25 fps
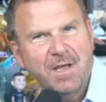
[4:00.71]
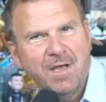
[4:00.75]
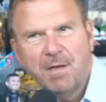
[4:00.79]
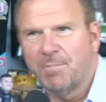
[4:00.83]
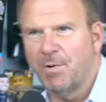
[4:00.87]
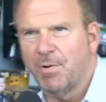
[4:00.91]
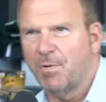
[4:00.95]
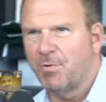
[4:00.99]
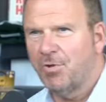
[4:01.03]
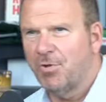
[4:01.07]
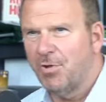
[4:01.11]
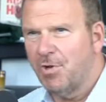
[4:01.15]

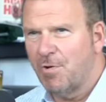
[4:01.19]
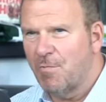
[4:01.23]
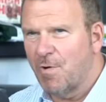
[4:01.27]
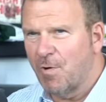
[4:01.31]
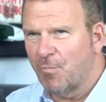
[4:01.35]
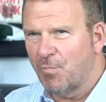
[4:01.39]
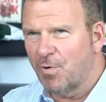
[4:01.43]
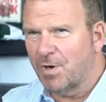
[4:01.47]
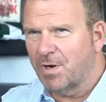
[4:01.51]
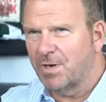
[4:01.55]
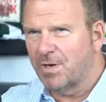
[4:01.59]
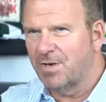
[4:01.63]
But you know
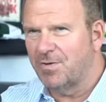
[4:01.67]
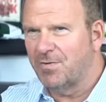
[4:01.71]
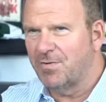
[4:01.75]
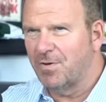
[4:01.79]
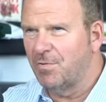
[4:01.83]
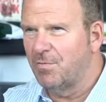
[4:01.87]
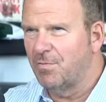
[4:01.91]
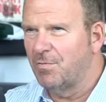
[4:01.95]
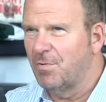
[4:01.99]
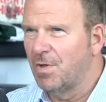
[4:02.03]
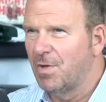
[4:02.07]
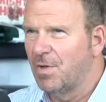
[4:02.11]
what we're going to
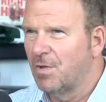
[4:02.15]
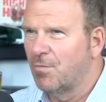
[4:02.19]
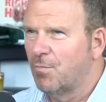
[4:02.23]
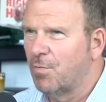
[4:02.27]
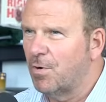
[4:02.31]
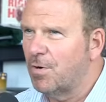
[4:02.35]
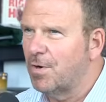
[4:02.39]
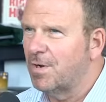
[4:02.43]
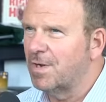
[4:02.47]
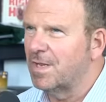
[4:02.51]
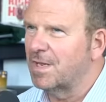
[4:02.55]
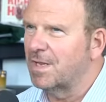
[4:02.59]
do?
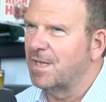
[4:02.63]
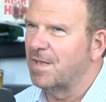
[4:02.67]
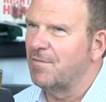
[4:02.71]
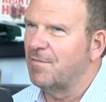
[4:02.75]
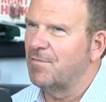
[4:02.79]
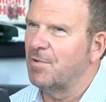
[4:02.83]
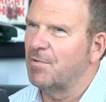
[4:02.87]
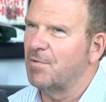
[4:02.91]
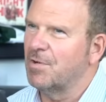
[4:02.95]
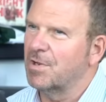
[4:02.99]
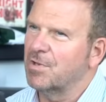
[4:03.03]
We're going to give you